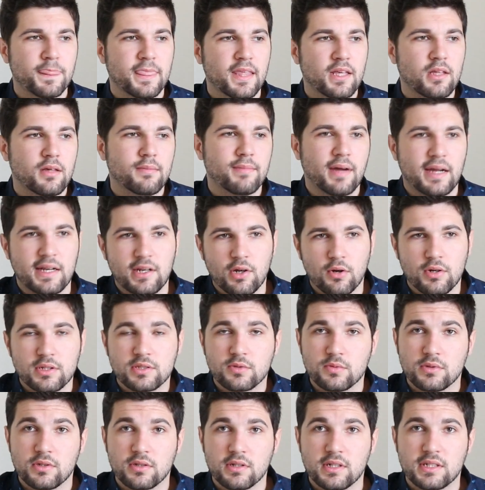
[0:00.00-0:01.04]
You may notice
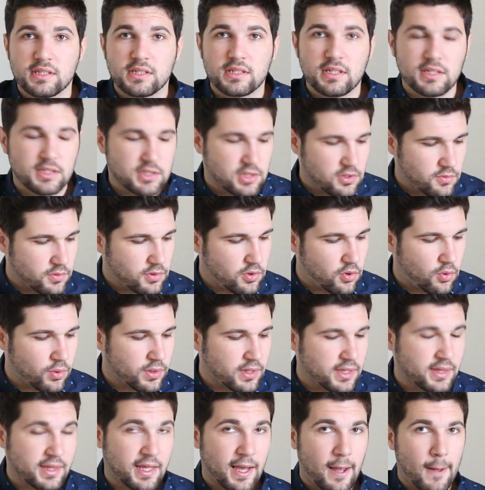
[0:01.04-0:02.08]
when you're listening to the
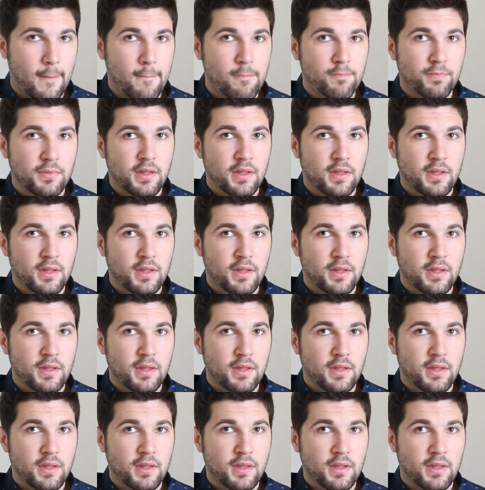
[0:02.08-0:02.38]
recording that